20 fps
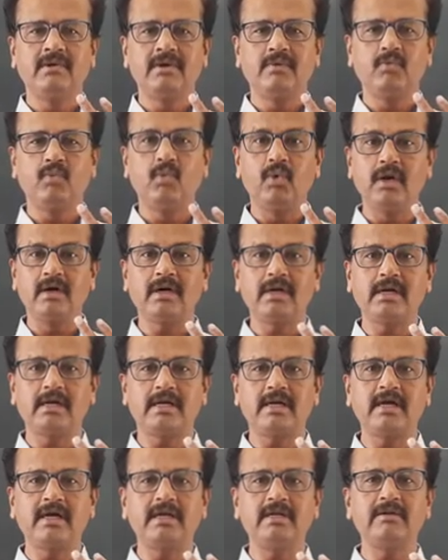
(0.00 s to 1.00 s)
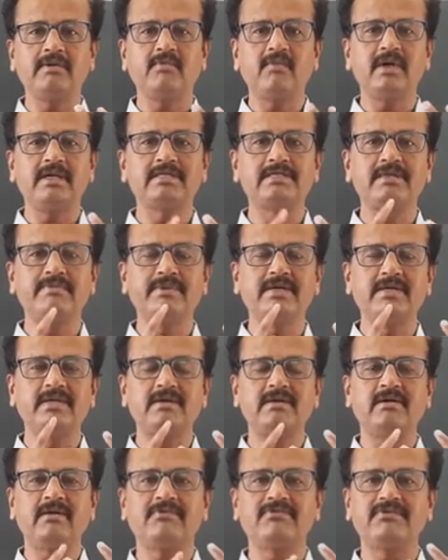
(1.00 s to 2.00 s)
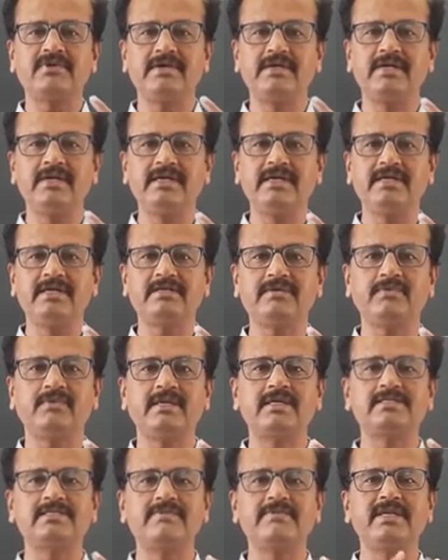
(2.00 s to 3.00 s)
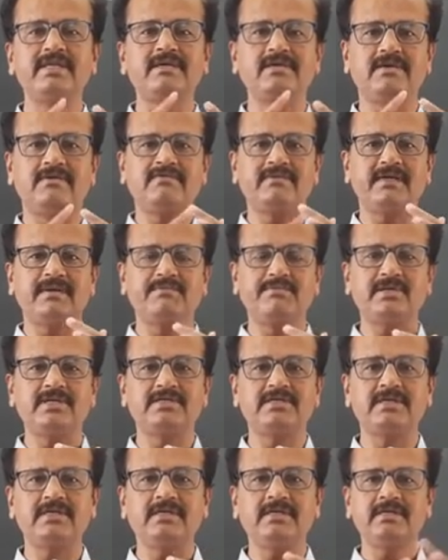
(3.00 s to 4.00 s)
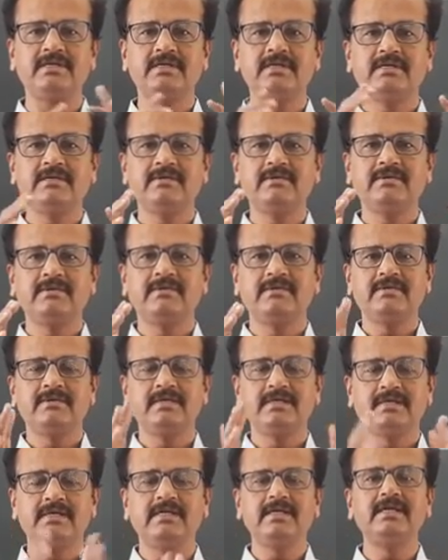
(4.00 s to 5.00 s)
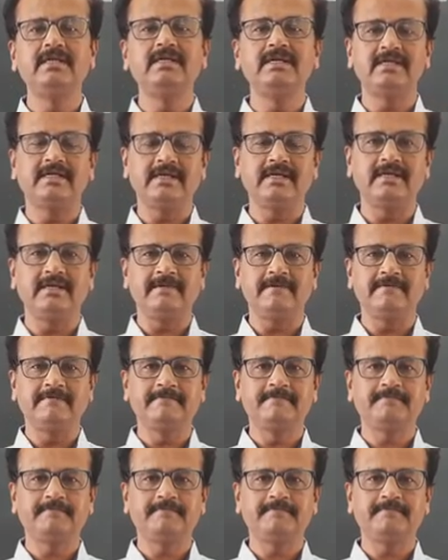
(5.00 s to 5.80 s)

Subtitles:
work done, what is the meaning of heat, what is the meaning of temperature in detail.